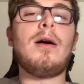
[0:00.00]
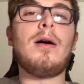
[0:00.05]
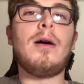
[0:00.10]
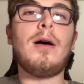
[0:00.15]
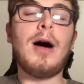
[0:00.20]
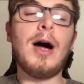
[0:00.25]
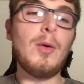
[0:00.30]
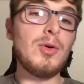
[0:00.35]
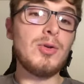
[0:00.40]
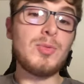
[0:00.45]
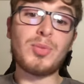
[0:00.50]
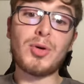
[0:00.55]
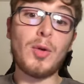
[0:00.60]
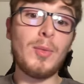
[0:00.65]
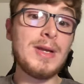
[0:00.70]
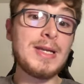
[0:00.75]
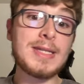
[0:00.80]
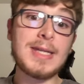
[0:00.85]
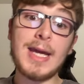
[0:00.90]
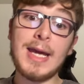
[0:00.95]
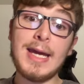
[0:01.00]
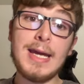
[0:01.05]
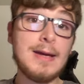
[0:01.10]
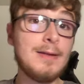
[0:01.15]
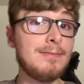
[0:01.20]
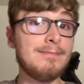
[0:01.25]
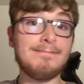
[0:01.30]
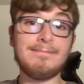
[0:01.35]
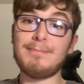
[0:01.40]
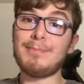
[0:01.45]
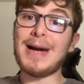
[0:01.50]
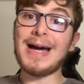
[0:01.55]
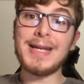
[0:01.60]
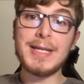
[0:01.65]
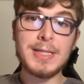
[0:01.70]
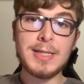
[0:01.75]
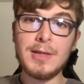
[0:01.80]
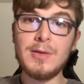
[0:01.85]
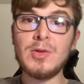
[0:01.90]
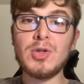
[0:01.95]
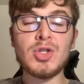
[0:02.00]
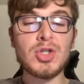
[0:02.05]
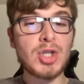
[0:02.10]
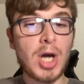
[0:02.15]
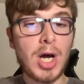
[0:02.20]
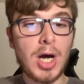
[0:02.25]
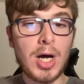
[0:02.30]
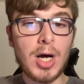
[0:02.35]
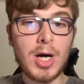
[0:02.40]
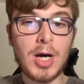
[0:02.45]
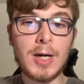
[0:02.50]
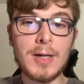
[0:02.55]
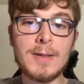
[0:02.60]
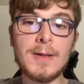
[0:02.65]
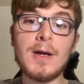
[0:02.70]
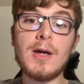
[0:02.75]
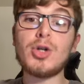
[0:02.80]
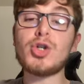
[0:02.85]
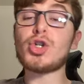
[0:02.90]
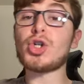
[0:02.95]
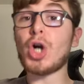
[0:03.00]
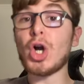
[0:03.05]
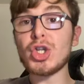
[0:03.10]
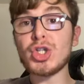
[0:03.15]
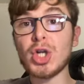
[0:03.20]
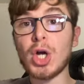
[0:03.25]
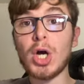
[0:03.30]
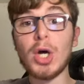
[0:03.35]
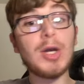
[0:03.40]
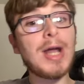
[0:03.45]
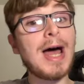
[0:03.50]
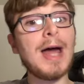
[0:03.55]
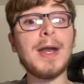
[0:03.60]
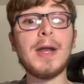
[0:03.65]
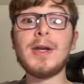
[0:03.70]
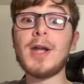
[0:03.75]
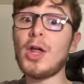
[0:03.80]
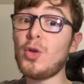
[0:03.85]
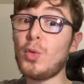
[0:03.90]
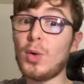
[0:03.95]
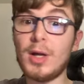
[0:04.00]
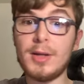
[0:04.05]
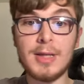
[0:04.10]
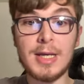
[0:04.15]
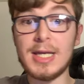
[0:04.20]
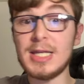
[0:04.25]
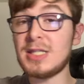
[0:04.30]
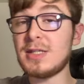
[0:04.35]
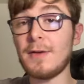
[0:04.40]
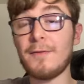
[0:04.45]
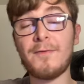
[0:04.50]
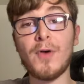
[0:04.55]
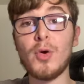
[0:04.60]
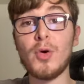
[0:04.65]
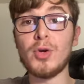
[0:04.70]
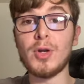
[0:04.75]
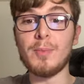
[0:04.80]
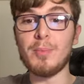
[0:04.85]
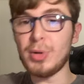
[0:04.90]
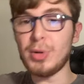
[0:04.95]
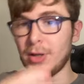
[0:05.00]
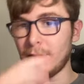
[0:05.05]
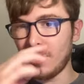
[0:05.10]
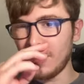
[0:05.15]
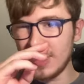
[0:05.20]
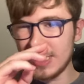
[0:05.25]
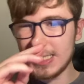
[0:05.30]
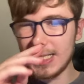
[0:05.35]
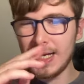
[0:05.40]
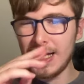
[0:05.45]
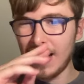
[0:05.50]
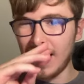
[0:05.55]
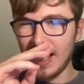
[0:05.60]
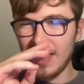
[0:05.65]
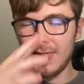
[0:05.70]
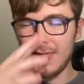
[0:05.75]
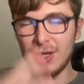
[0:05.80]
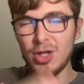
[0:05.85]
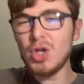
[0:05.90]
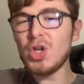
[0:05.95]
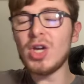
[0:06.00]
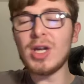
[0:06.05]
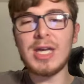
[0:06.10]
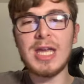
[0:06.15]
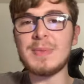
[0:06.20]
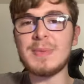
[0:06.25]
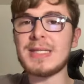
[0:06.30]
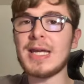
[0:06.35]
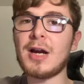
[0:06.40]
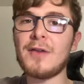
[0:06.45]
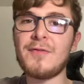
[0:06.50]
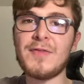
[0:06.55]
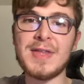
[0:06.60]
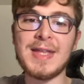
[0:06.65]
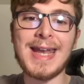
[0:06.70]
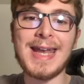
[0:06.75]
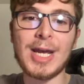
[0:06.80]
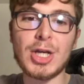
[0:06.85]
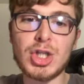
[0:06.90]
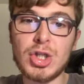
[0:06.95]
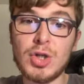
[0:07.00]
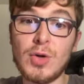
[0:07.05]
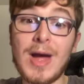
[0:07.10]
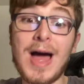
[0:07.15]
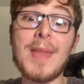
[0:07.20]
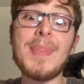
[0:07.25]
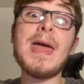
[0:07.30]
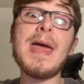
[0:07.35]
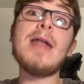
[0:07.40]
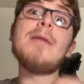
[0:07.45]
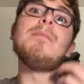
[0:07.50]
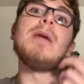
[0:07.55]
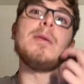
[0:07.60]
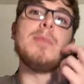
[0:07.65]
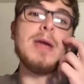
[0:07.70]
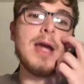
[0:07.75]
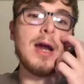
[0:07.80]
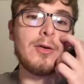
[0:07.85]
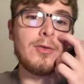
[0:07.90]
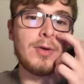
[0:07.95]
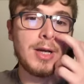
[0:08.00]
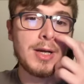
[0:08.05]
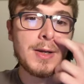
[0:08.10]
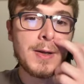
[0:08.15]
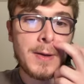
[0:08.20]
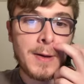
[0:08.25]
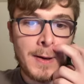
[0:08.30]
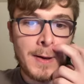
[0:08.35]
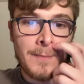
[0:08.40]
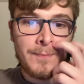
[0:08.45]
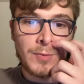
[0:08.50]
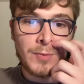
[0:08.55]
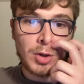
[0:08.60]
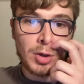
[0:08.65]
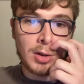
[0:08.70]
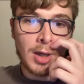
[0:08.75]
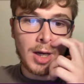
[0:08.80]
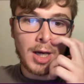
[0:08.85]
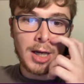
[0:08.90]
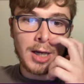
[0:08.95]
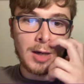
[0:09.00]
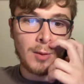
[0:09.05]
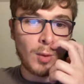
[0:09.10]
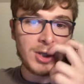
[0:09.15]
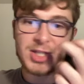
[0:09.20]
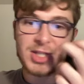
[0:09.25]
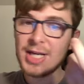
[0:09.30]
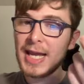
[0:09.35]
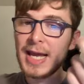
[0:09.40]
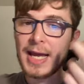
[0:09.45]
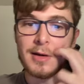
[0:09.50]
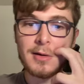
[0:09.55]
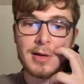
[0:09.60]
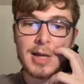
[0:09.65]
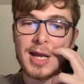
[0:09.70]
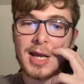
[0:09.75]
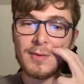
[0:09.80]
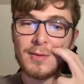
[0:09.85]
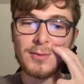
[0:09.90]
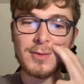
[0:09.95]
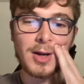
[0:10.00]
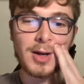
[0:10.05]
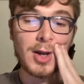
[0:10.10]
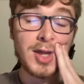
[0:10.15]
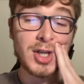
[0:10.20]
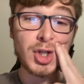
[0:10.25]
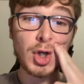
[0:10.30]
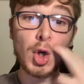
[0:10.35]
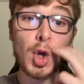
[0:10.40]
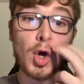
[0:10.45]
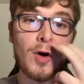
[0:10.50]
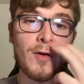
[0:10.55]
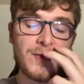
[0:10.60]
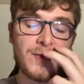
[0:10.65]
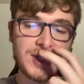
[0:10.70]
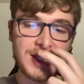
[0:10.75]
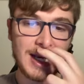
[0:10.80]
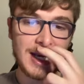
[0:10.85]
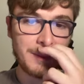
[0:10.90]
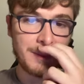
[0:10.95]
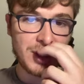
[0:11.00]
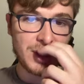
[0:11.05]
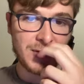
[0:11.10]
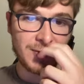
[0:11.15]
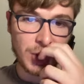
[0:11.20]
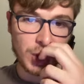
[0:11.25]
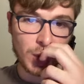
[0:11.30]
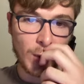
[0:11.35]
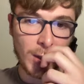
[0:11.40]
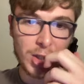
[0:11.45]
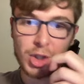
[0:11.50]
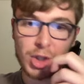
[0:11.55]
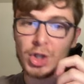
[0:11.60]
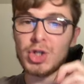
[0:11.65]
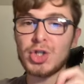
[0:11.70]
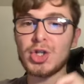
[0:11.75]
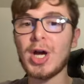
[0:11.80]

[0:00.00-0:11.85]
I would probably say Maddison, Zaha, Trossard, and another one is Foden. But honestly, I think you could keep Saka for the next 2 and then maybe get rid. Once again, you know, there's a lot of selling Mitrovic questions.